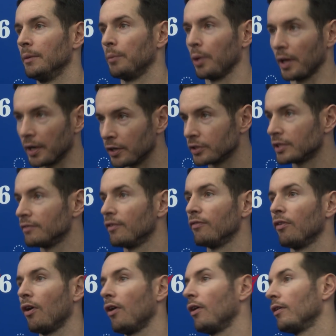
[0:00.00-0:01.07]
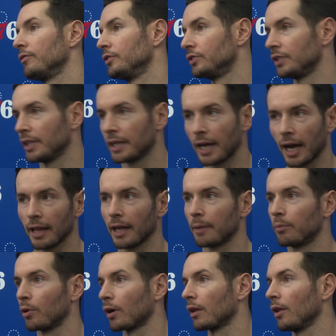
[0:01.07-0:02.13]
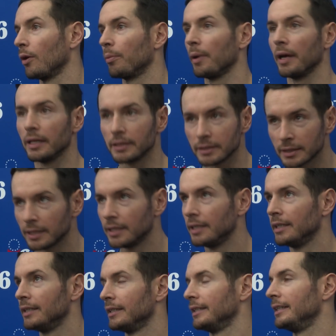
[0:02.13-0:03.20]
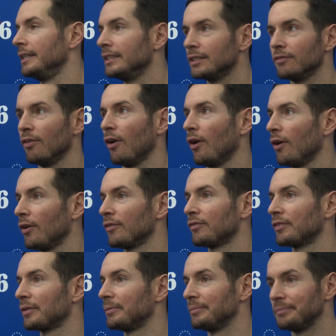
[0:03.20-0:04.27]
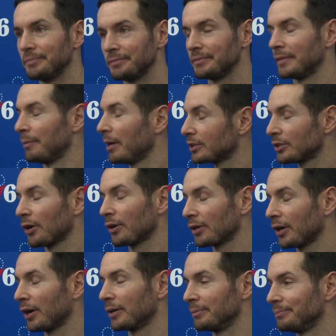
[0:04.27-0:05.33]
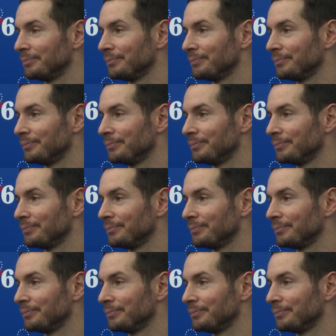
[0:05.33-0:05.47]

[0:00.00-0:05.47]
Players have evolved. You see a guy like Brook Lopez, he's evolved. It makes it hard to guard.